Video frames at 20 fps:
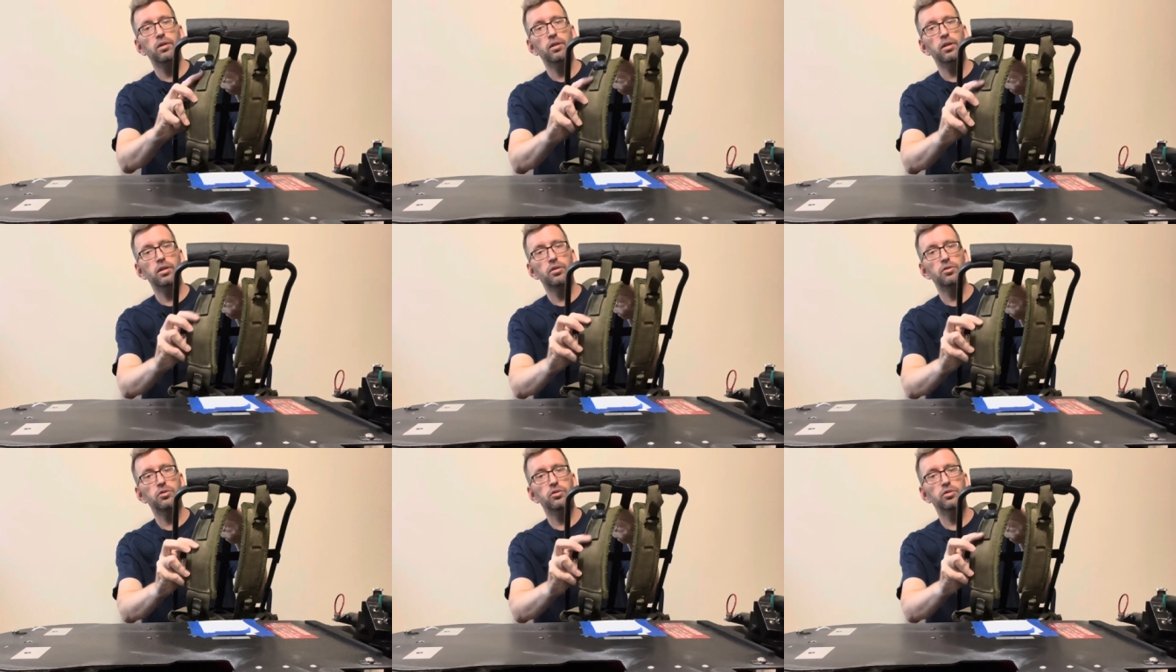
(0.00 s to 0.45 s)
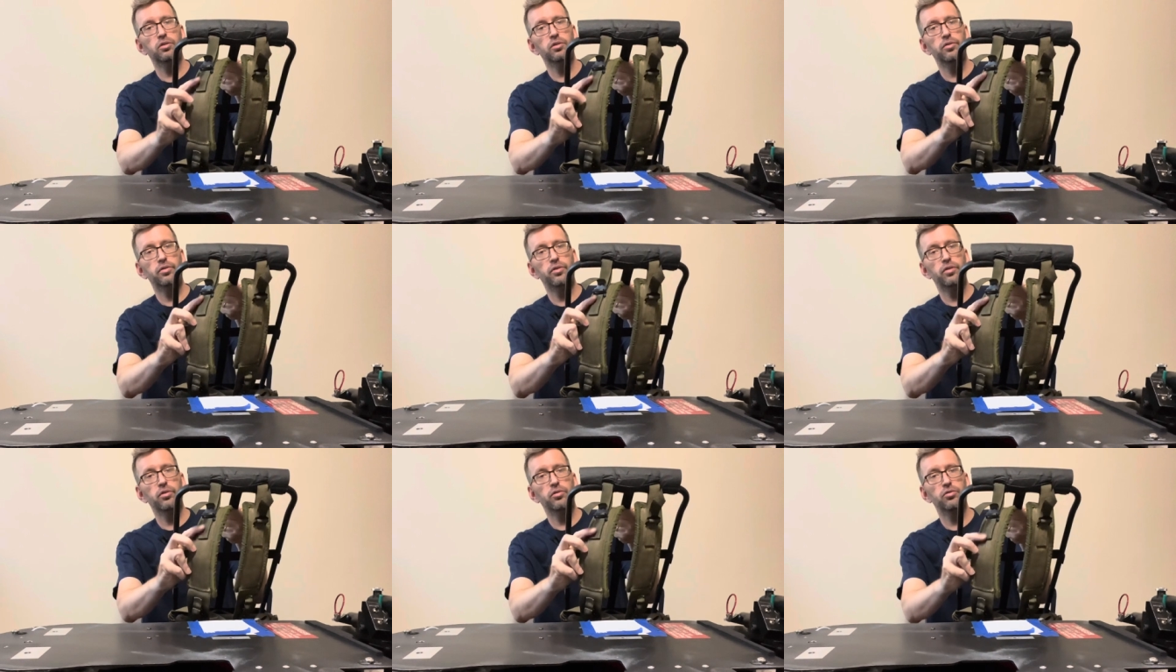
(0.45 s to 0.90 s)
it's
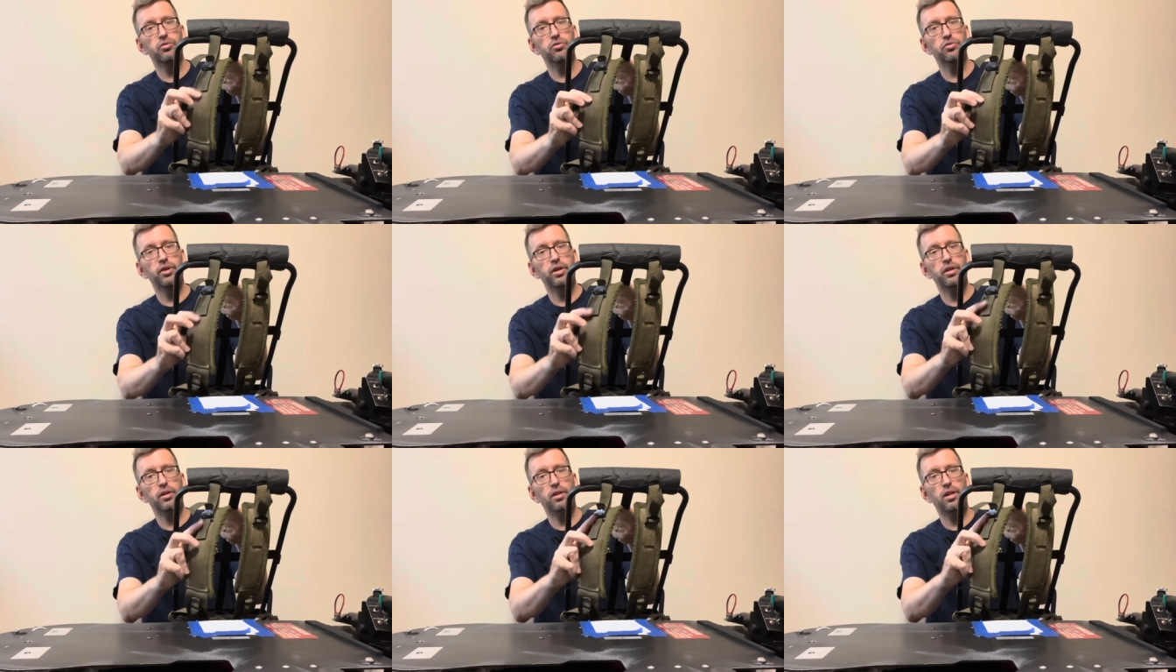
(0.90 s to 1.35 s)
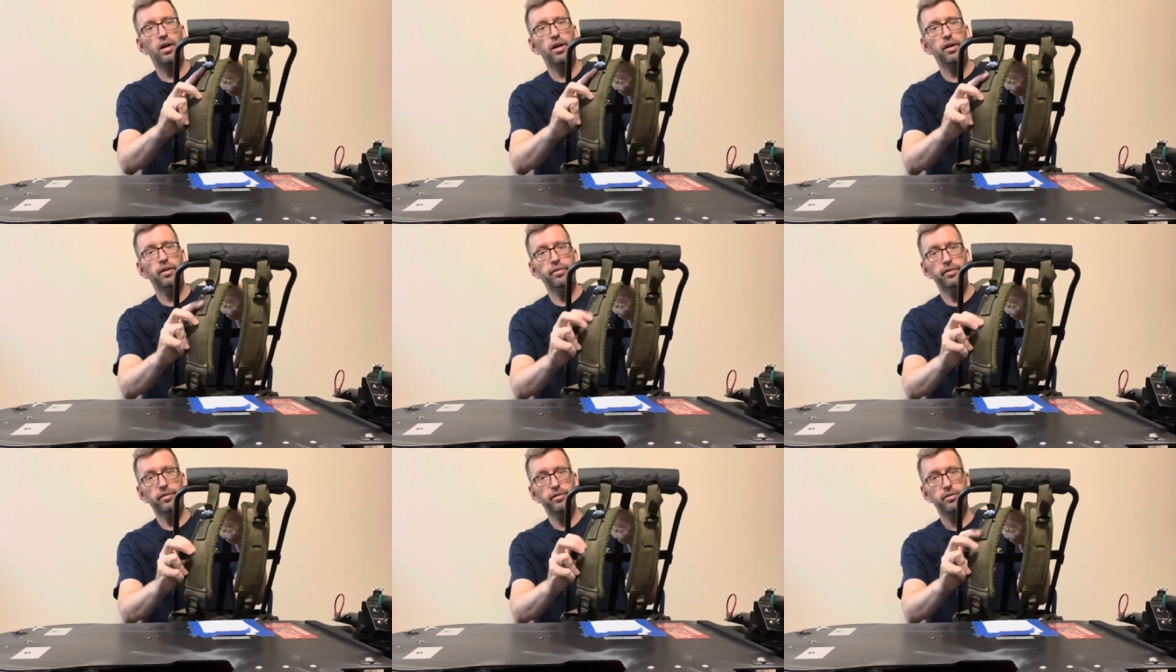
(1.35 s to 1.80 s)
just this straight
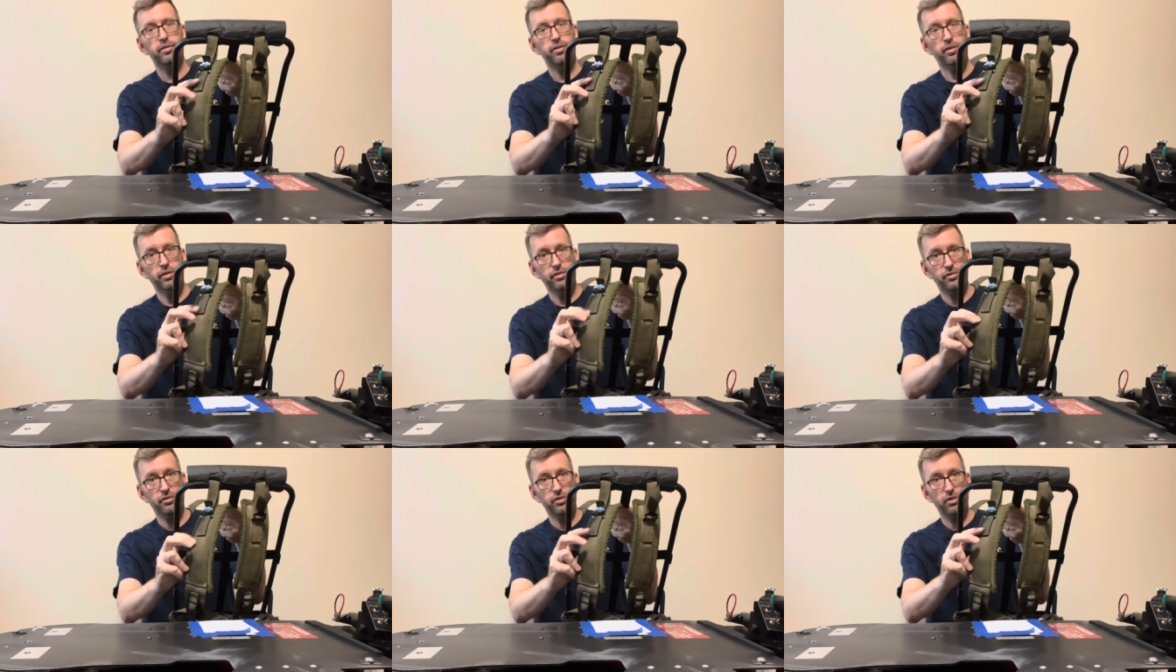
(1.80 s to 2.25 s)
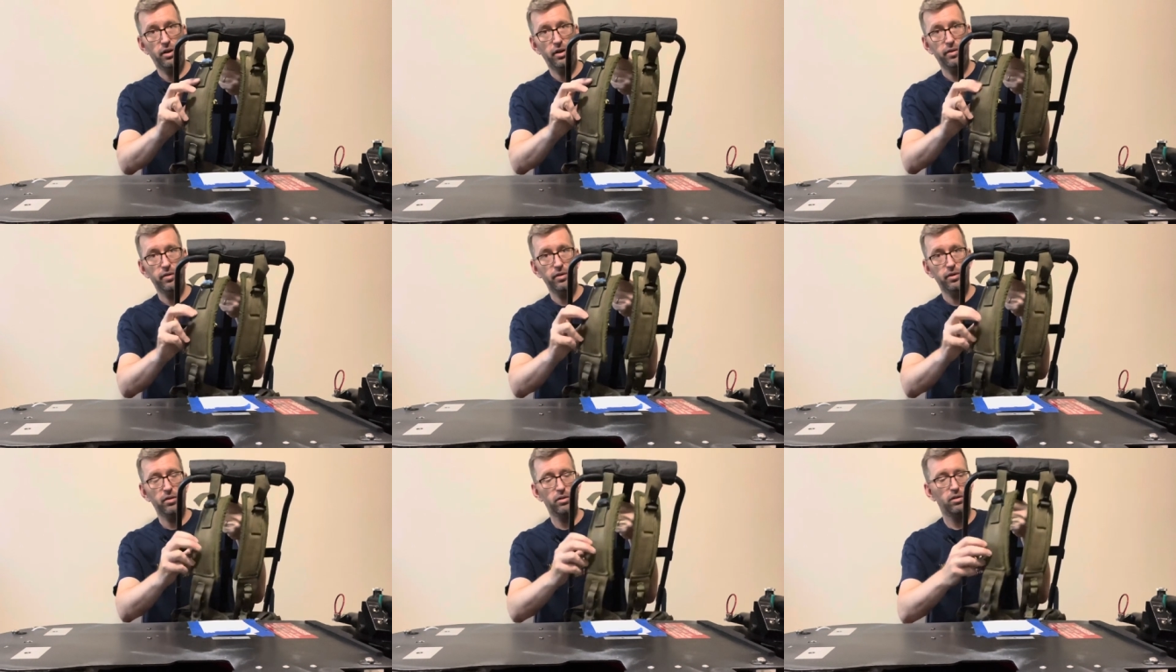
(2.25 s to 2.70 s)
line that's stitched on
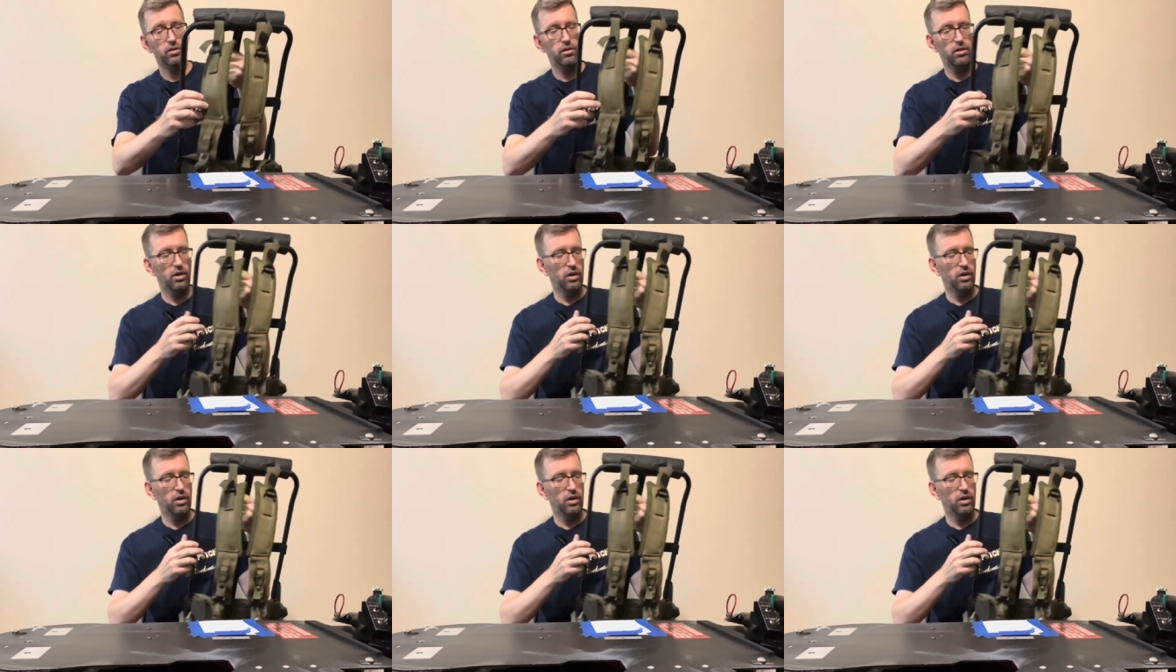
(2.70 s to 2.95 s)
there.